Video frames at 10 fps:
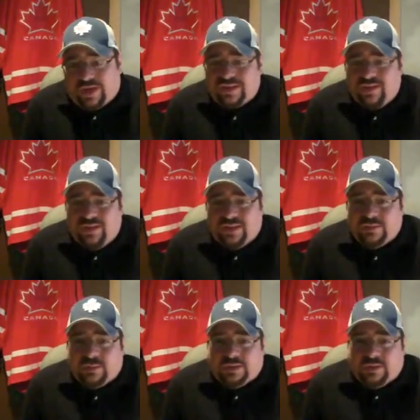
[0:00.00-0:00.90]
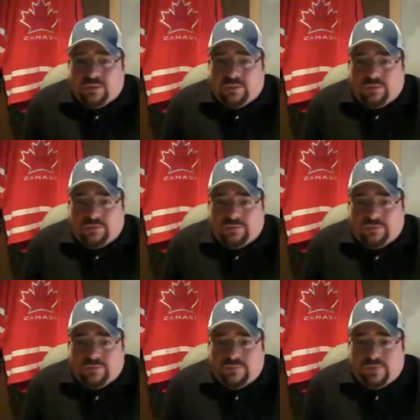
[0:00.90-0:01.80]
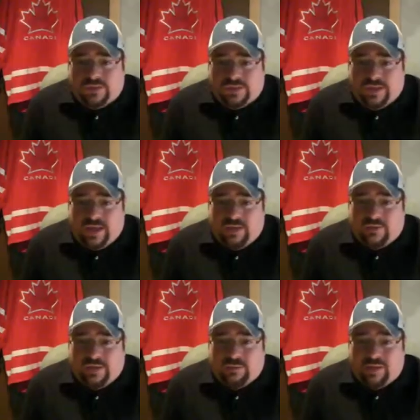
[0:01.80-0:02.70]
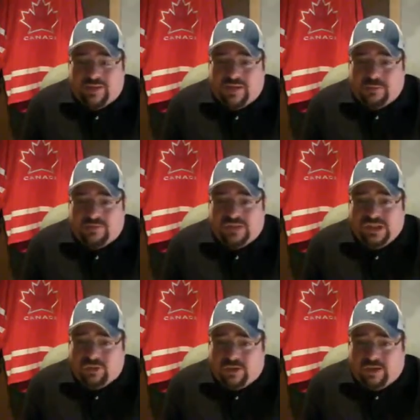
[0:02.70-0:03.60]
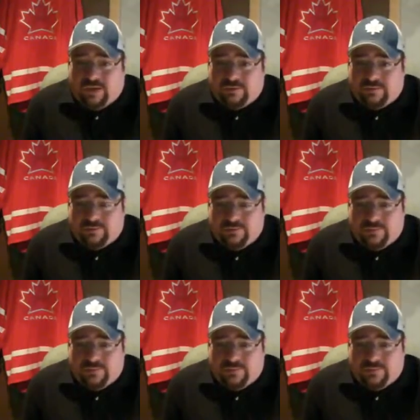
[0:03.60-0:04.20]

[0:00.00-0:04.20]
So as you guys well know, there's a guy out there by the name of GeoHot.